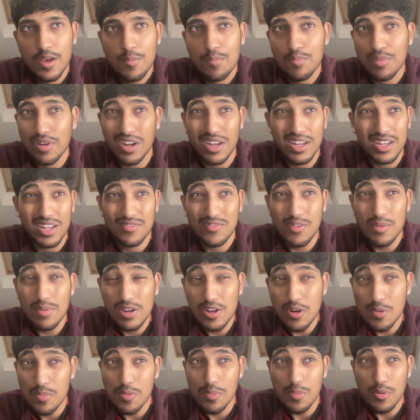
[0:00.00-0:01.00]
But from a
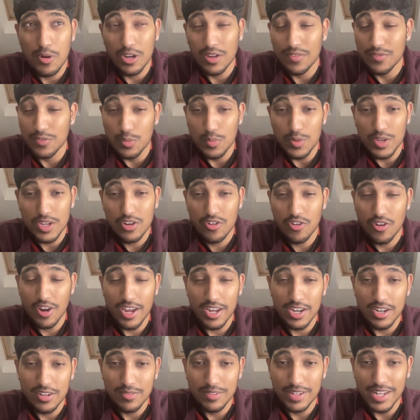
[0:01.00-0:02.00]
Liverpool point of view, we
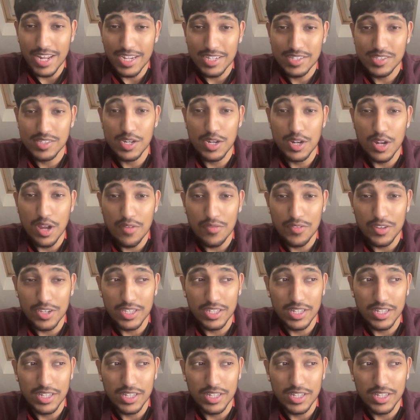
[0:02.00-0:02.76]
created next to nothing in